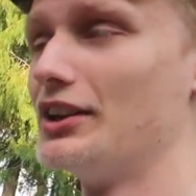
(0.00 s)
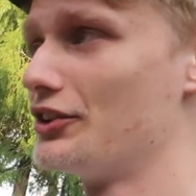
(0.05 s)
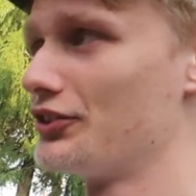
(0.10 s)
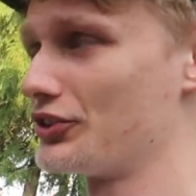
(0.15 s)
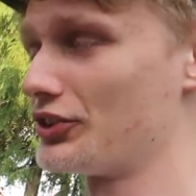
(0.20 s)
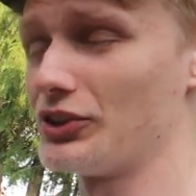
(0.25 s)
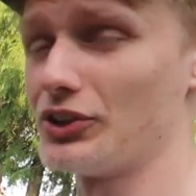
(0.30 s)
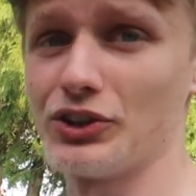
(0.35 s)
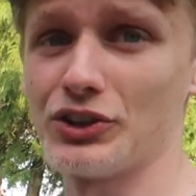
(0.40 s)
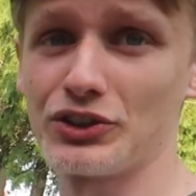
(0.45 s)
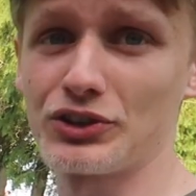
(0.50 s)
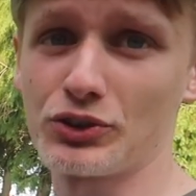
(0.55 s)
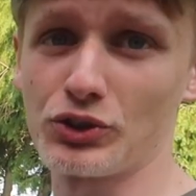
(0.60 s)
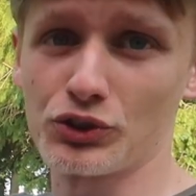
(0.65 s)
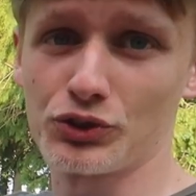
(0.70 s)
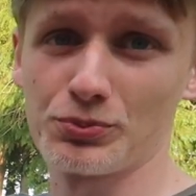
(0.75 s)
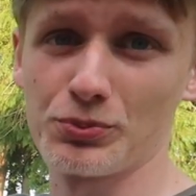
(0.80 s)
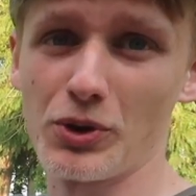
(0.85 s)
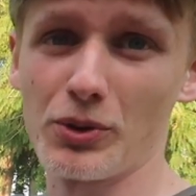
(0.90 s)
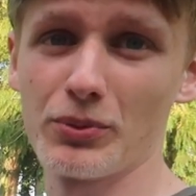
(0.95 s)
So although this
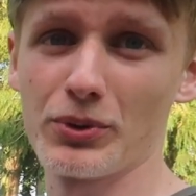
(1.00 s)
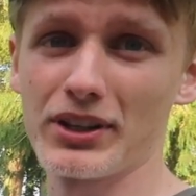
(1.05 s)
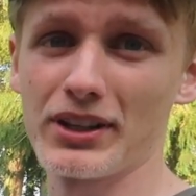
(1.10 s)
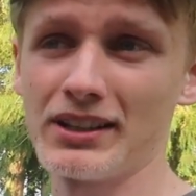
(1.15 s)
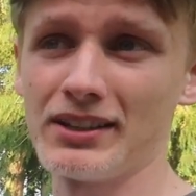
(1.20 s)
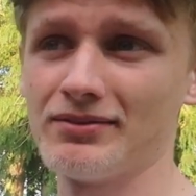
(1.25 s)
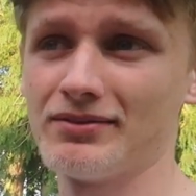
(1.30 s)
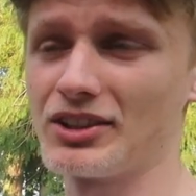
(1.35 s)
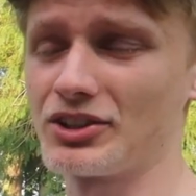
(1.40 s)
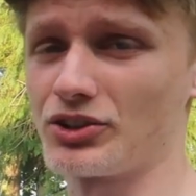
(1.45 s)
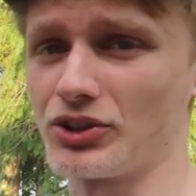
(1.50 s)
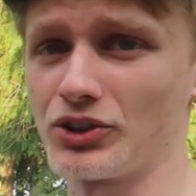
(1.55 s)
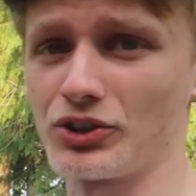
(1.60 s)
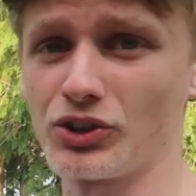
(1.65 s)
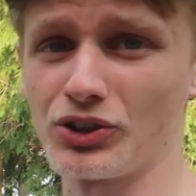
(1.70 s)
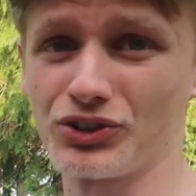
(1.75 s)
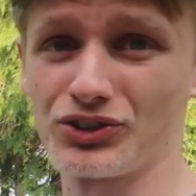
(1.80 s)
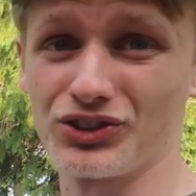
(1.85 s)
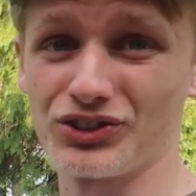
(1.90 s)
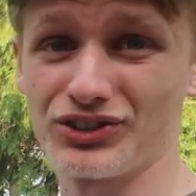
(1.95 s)
costs more money, it's going to
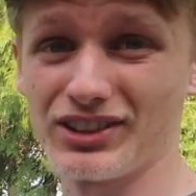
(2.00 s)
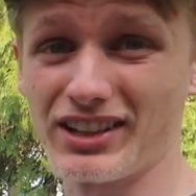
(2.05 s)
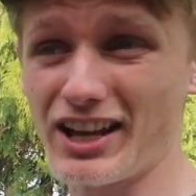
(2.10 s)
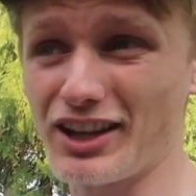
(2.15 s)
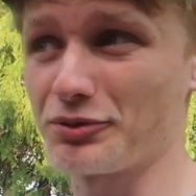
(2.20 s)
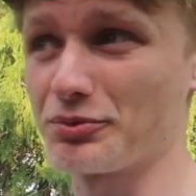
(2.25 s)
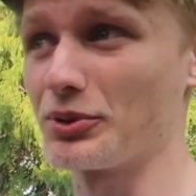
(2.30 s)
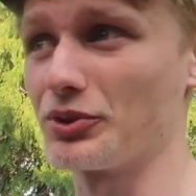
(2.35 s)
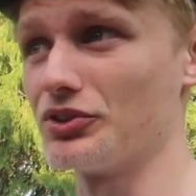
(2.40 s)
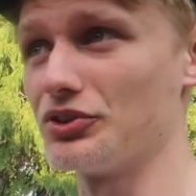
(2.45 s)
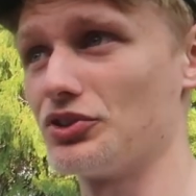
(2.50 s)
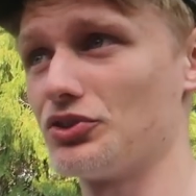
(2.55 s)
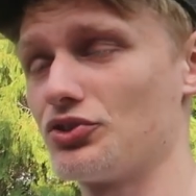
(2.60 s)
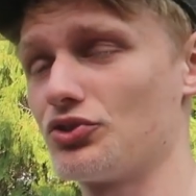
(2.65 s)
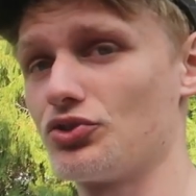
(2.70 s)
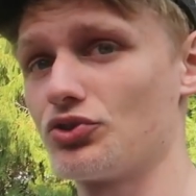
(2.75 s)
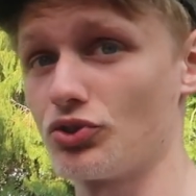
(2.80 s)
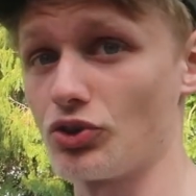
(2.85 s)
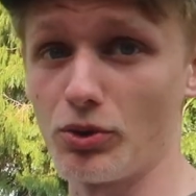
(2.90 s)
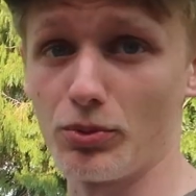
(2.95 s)
cost us less because it's
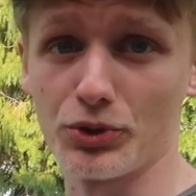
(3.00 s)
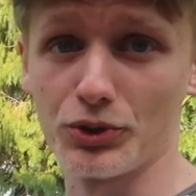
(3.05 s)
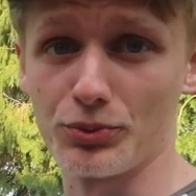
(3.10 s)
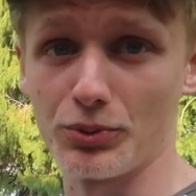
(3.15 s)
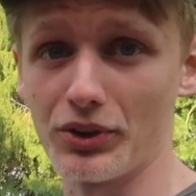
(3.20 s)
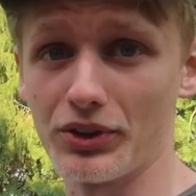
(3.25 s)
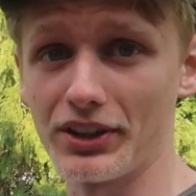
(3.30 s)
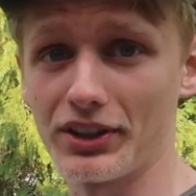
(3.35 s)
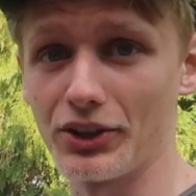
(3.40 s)
so much more